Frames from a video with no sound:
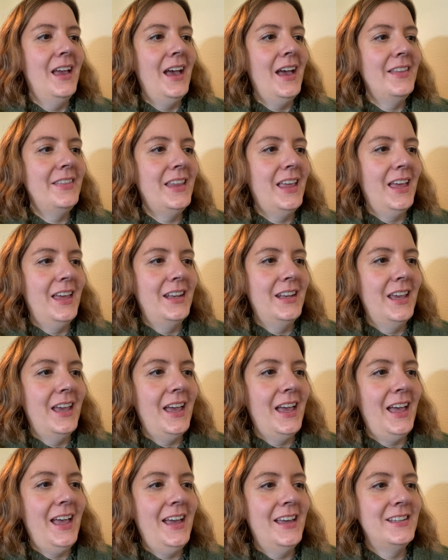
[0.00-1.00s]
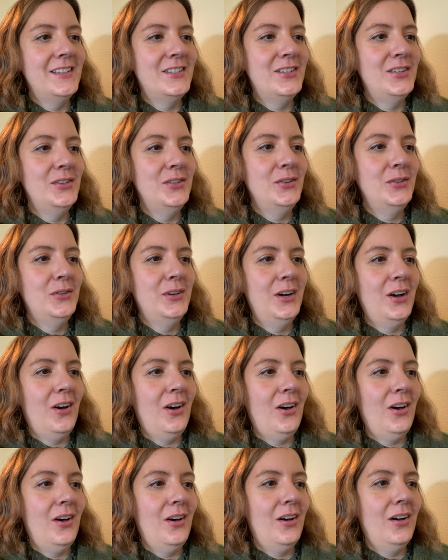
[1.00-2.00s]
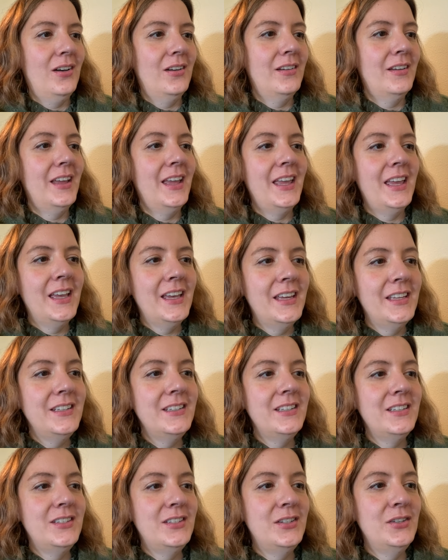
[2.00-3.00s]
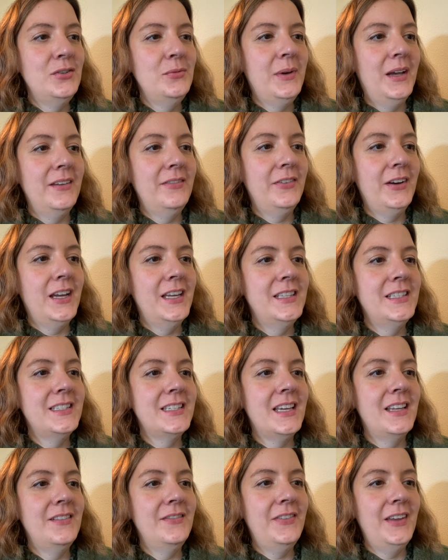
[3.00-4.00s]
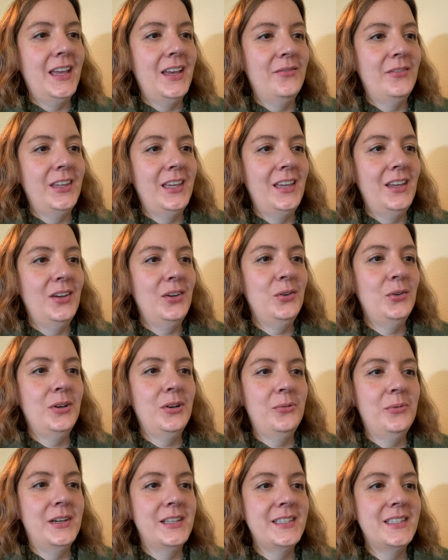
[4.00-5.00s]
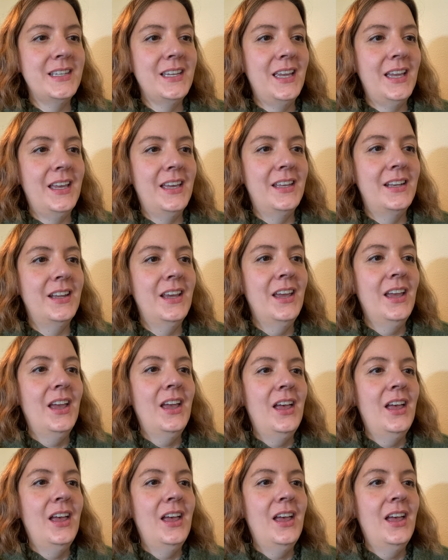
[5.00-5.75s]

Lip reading: And then, and to my friends and family who will once again